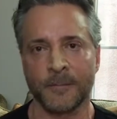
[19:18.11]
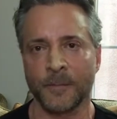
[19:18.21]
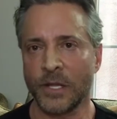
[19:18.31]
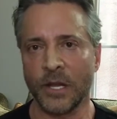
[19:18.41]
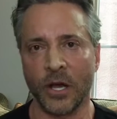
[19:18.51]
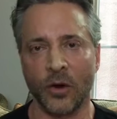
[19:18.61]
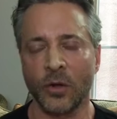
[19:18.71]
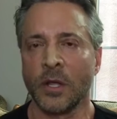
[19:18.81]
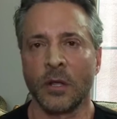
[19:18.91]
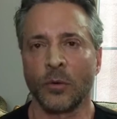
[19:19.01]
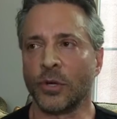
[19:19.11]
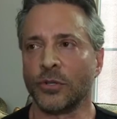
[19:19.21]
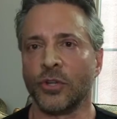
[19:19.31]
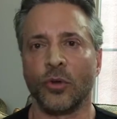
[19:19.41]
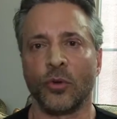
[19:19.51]
You know, when
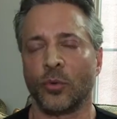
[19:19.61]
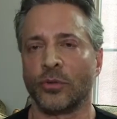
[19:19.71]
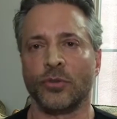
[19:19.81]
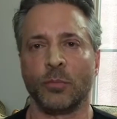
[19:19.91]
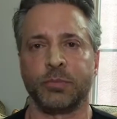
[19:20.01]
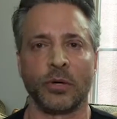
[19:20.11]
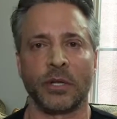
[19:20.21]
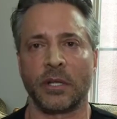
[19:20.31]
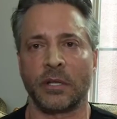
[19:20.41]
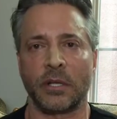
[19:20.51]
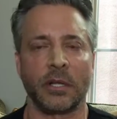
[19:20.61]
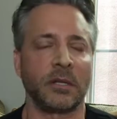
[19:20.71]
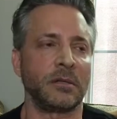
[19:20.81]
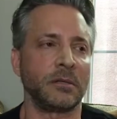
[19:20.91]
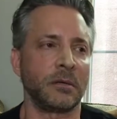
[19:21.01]
you put it
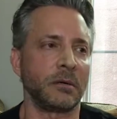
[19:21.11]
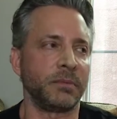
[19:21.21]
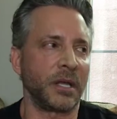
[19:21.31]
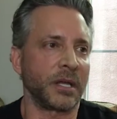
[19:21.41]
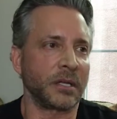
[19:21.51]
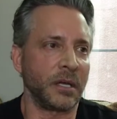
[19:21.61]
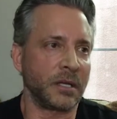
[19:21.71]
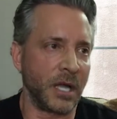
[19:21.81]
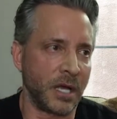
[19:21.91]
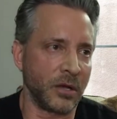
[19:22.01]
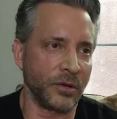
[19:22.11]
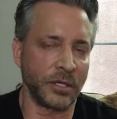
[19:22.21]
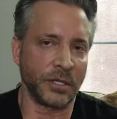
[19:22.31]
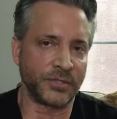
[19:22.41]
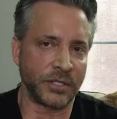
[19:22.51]
in your bank account,
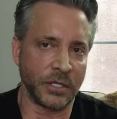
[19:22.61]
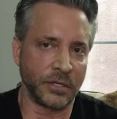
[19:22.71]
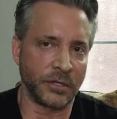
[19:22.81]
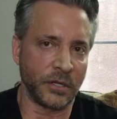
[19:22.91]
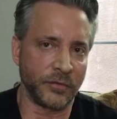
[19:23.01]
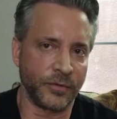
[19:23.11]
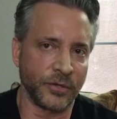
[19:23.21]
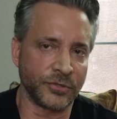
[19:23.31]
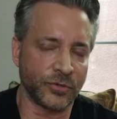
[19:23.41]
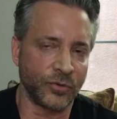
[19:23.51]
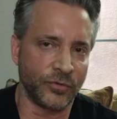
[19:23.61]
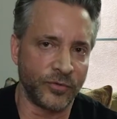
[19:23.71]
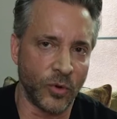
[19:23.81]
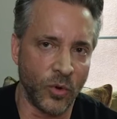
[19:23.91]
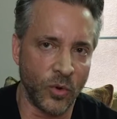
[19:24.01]
it's in the physical
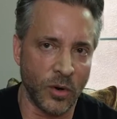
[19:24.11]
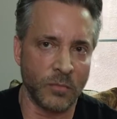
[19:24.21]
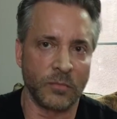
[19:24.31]
form.